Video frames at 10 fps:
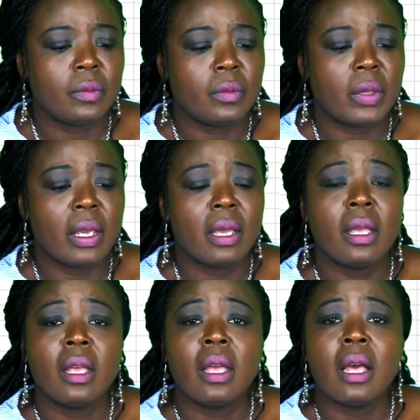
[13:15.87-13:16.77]

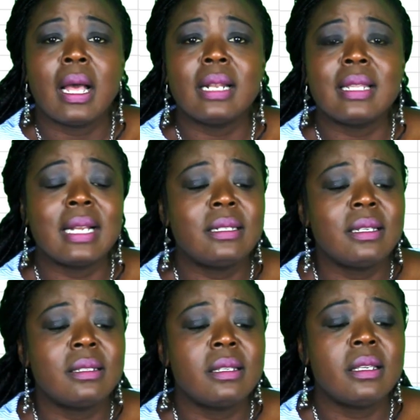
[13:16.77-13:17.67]
Okay, and that
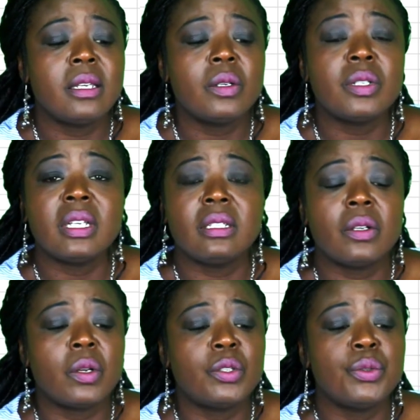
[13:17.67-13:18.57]
is yield is
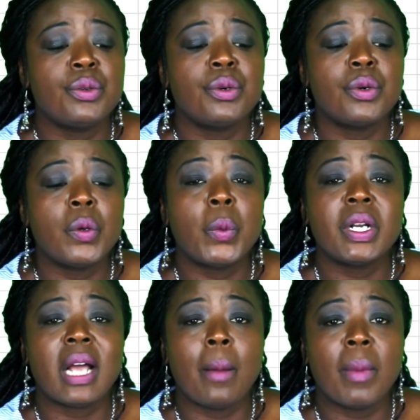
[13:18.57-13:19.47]
equal to
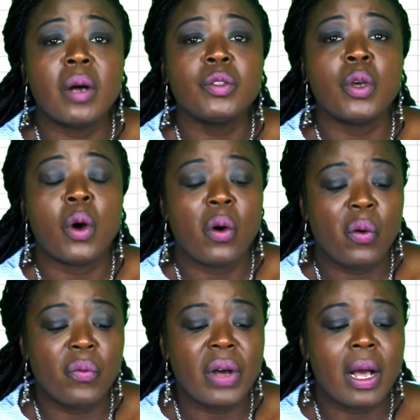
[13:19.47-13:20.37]
coupon amount
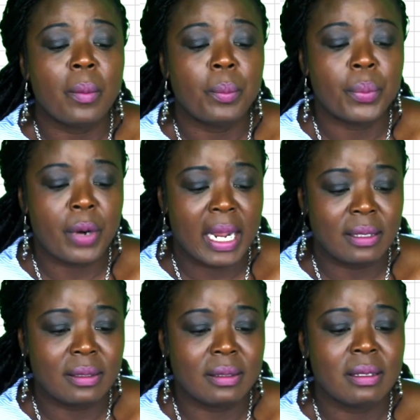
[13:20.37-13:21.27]
over
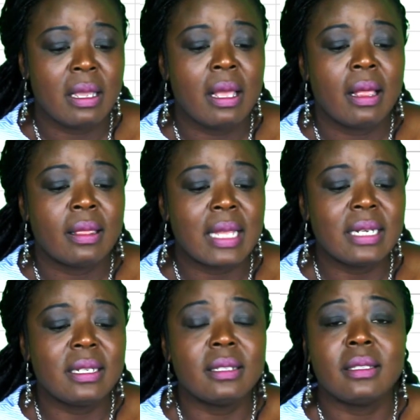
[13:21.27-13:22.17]
price.
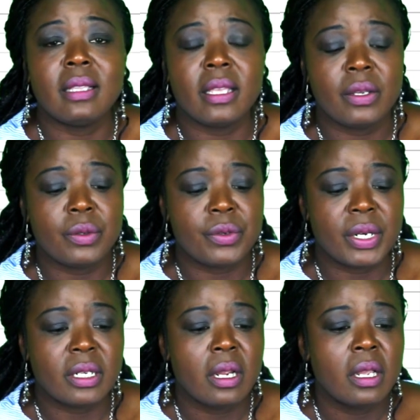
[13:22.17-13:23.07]
That is the yield
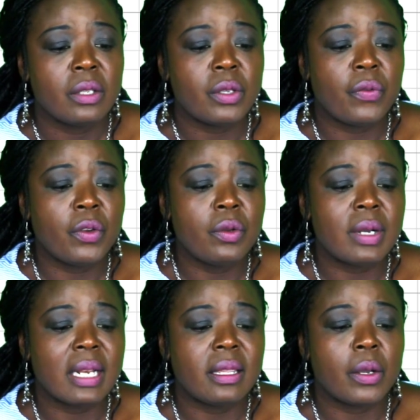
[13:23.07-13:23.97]
rate. So if you
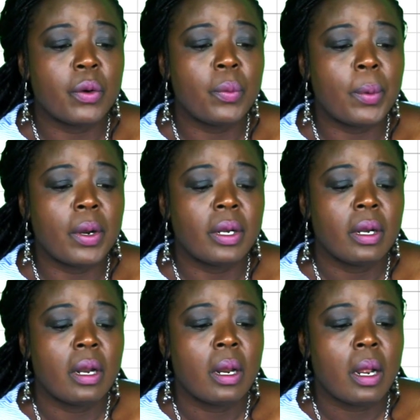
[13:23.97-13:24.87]
look at the coupon
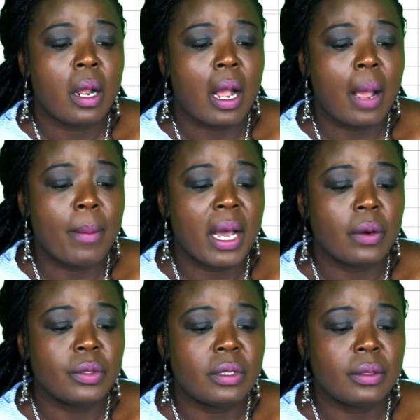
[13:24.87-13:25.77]

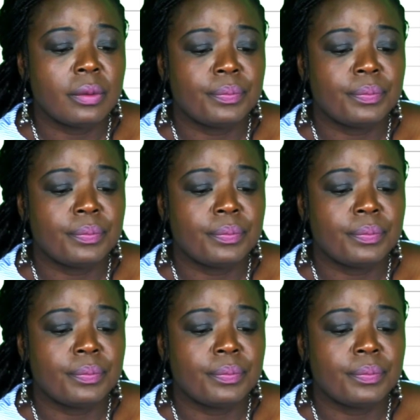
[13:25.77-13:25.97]
amount,